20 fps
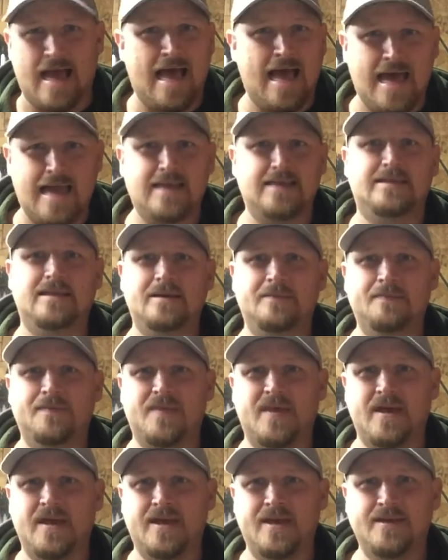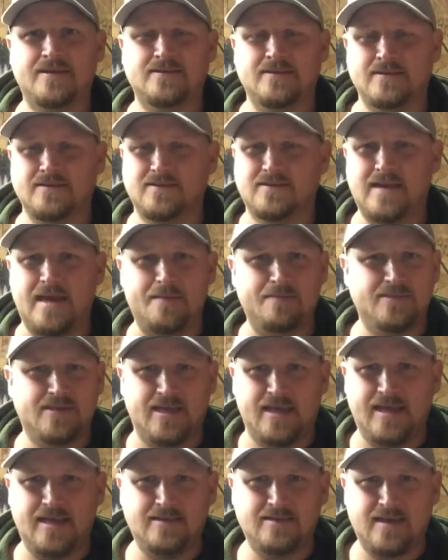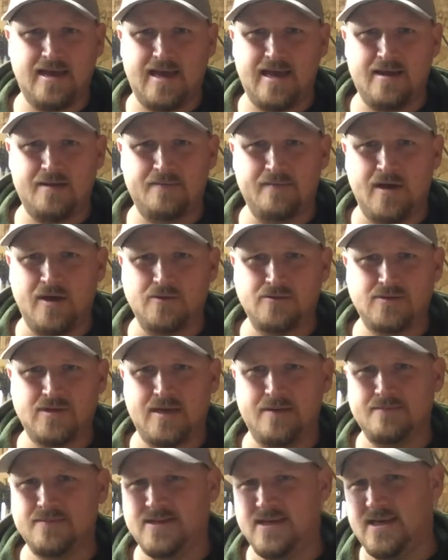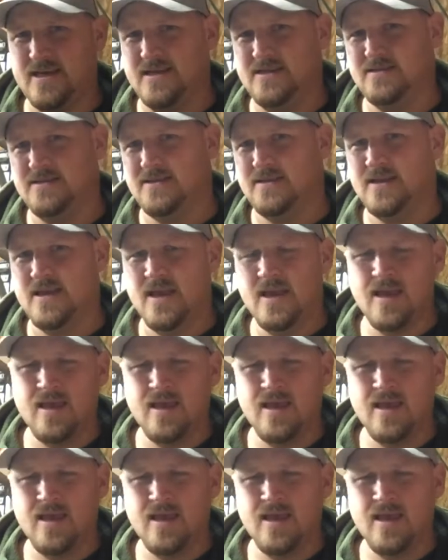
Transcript: I hate them things. The 17s had them, those 17s, and